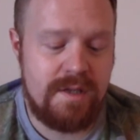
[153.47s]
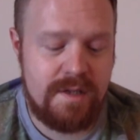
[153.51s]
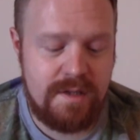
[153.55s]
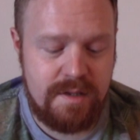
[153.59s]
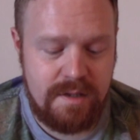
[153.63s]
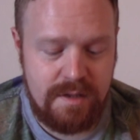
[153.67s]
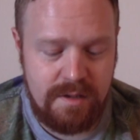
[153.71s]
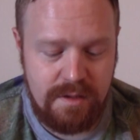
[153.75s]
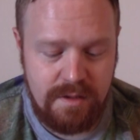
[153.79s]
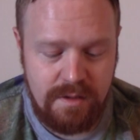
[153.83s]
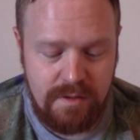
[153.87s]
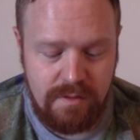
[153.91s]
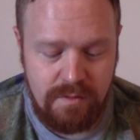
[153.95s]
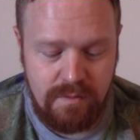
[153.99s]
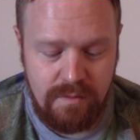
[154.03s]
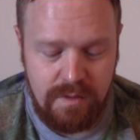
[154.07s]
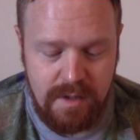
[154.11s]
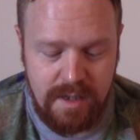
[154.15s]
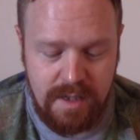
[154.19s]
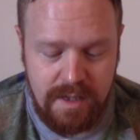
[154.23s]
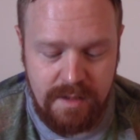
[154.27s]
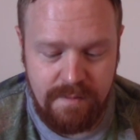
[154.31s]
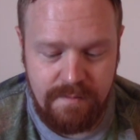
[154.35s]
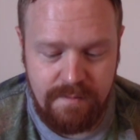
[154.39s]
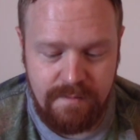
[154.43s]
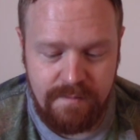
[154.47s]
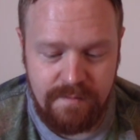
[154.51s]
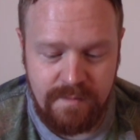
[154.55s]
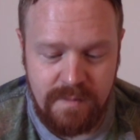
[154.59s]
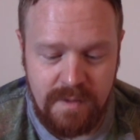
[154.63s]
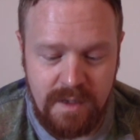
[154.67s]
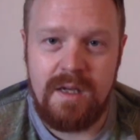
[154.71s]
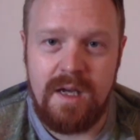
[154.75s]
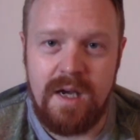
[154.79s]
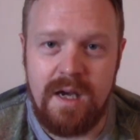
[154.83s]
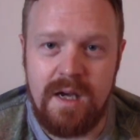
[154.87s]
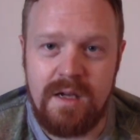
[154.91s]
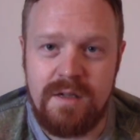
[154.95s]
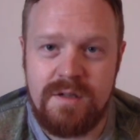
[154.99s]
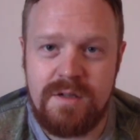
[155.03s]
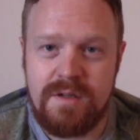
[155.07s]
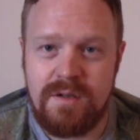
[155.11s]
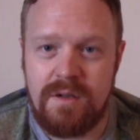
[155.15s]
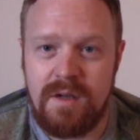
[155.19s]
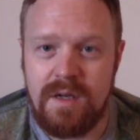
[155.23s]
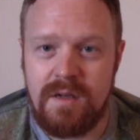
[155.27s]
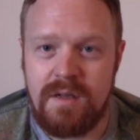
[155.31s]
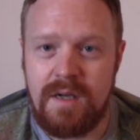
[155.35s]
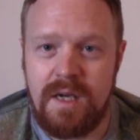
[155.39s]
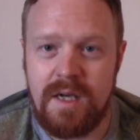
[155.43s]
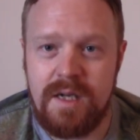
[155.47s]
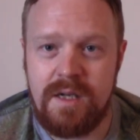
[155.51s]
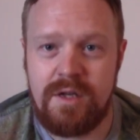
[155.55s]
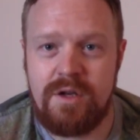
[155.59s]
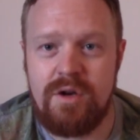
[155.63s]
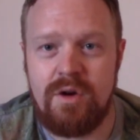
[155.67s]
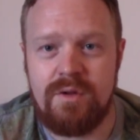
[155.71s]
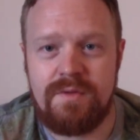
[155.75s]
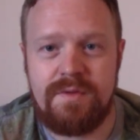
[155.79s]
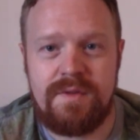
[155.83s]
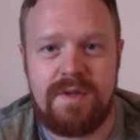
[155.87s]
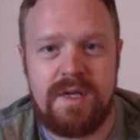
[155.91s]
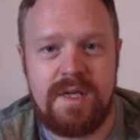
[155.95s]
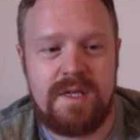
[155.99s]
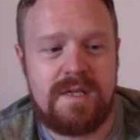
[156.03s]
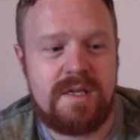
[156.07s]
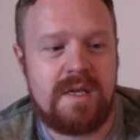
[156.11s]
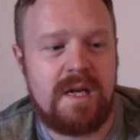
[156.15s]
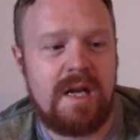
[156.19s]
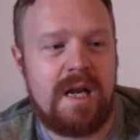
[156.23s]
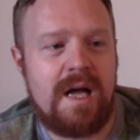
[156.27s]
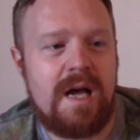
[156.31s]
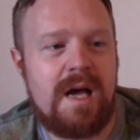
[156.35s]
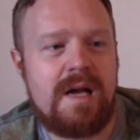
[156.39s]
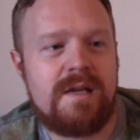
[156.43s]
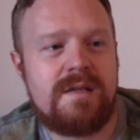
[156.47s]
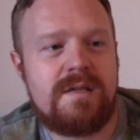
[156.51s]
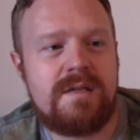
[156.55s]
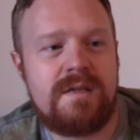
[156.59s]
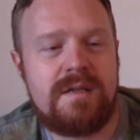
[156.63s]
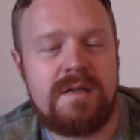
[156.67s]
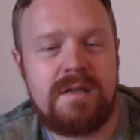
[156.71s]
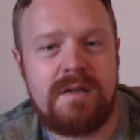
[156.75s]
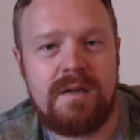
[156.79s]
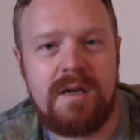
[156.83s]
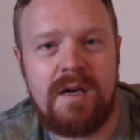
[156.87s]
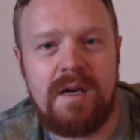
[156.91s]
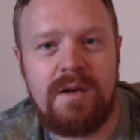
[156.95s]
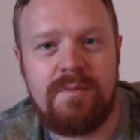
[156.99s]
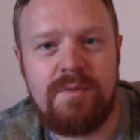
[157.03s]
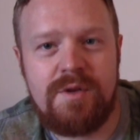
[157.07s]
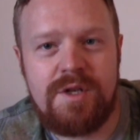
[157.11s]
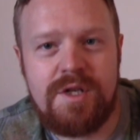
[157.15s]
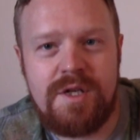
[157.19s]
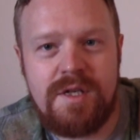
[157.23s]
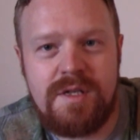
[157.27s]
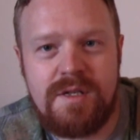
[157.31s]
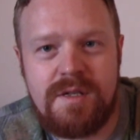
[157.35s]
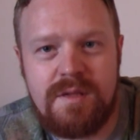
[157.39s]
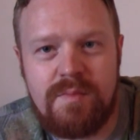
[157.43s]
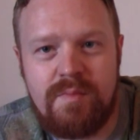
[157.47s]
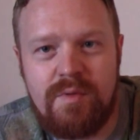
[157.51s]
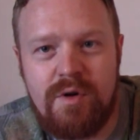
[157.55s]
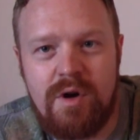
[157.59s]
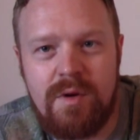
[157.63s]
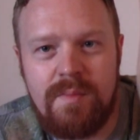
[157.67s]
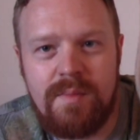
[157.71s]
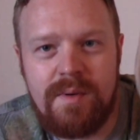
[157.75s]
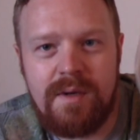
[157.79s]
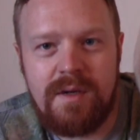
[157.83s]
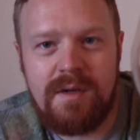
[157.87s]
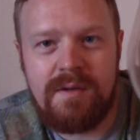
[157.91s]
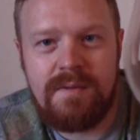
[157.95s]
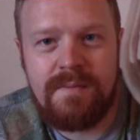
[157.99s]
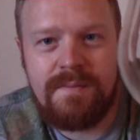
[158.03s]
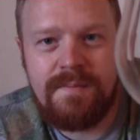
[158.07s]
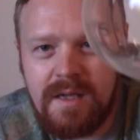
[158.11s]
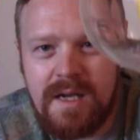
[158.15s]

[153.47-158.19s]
So, um, yeah, so I got this glass, uh, which is the proper